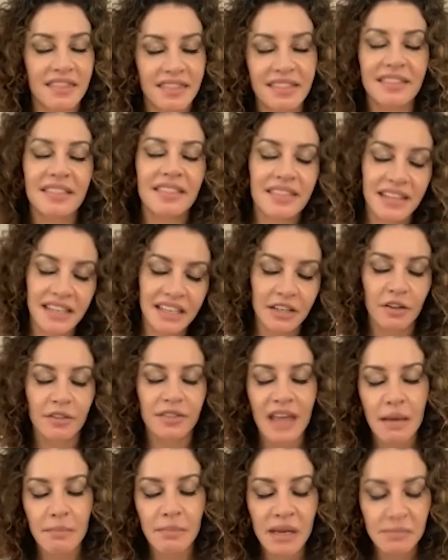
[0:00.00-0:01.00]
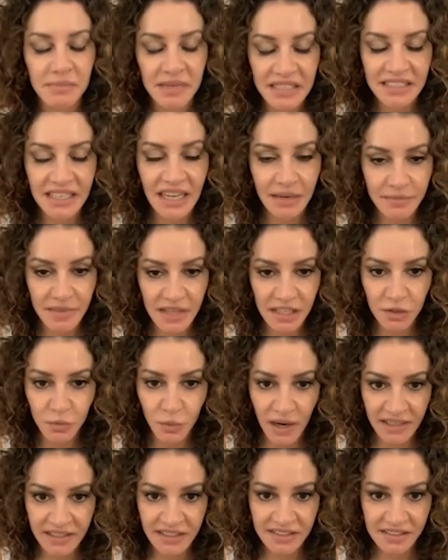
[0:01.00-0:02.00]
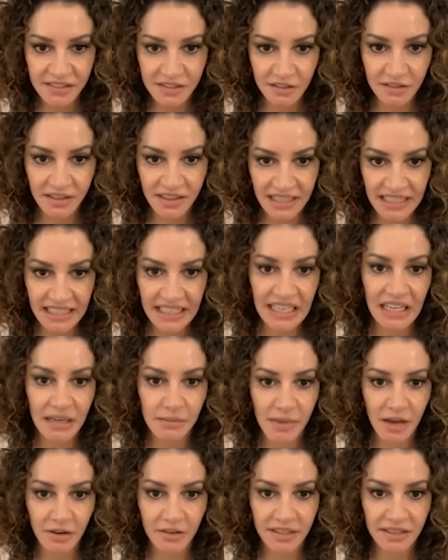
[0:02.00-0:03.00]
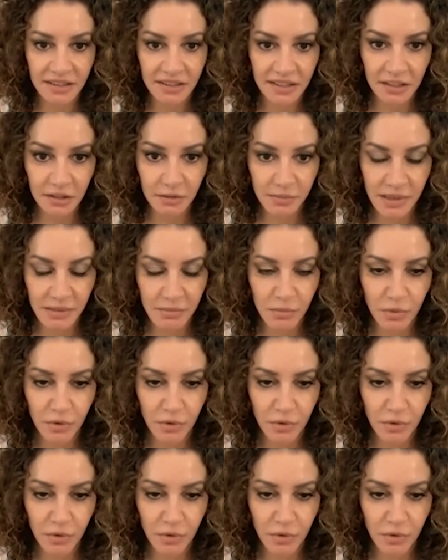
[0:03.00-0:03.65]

you know that might be a time that you want to start thinking about it a little bit